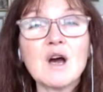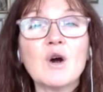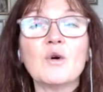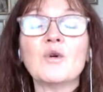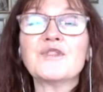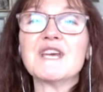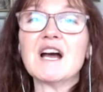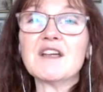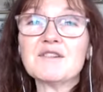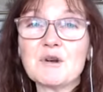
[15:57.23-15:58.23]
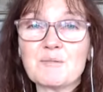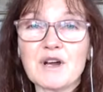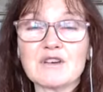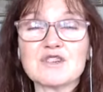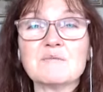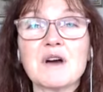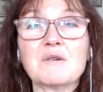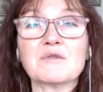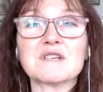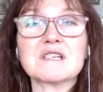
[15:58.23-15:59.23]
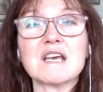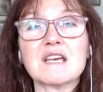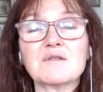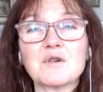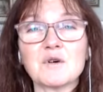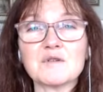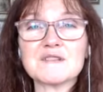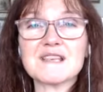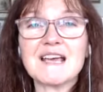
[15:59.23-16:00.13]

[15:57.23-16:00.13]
Or the other approach you might want to take, of course,